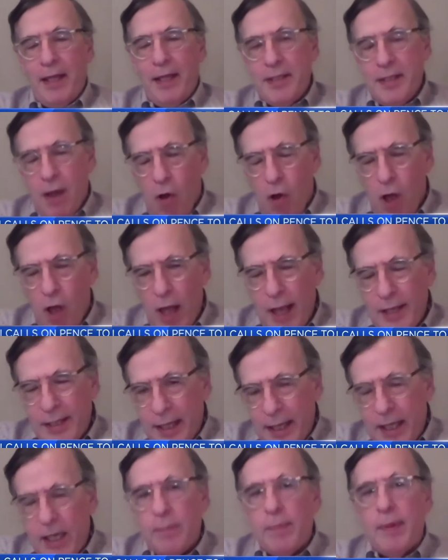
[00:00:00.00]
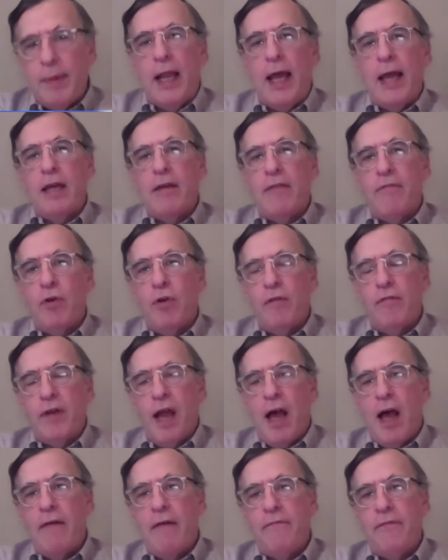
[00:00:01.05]
It's a little bit like a vote
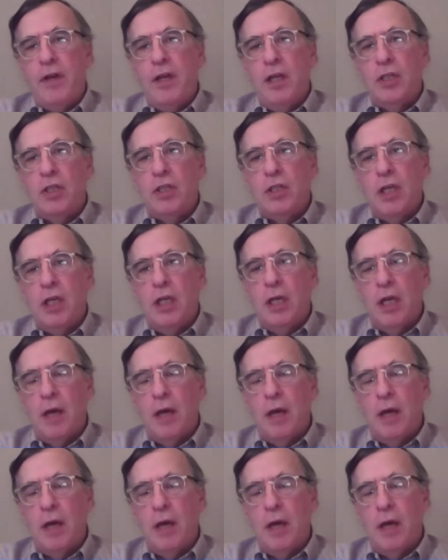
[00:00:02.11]
of confidence